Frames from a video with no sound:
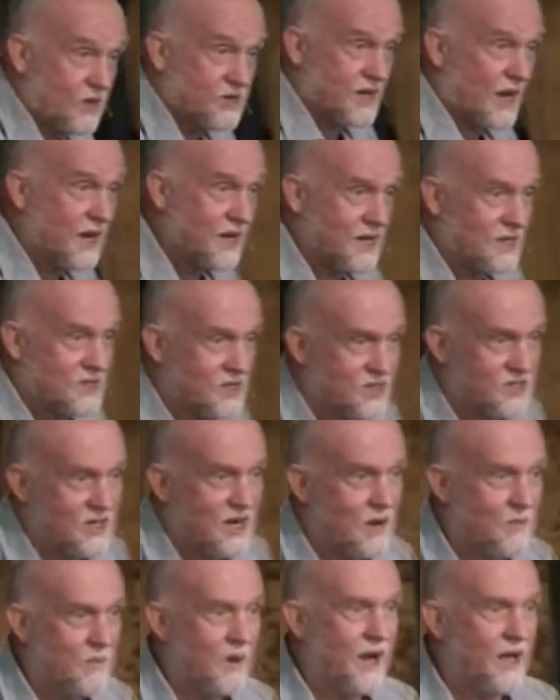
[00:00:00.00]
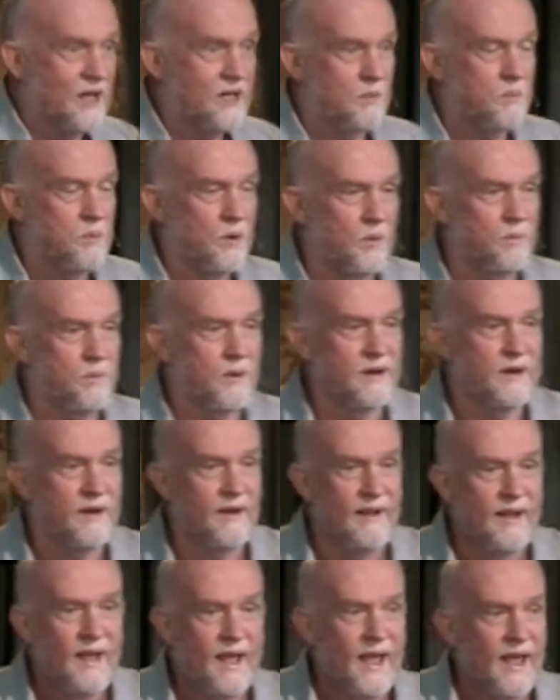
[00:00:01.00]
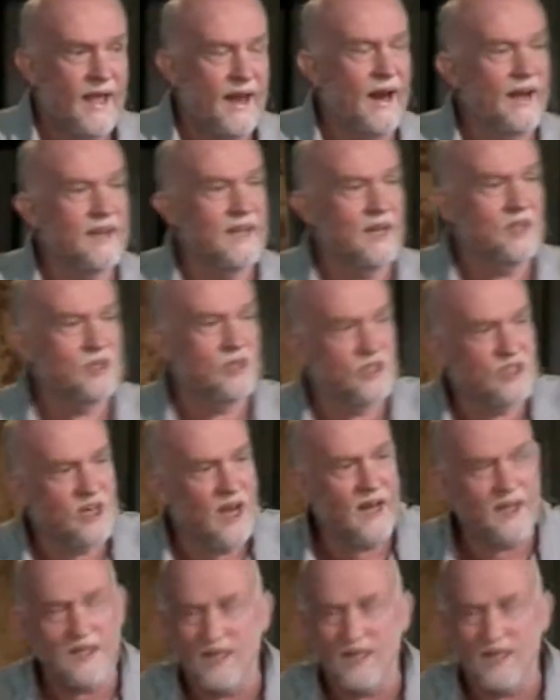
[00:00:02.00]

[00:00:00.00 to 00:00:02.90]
I get to stand behind the pulpit, and I get to take the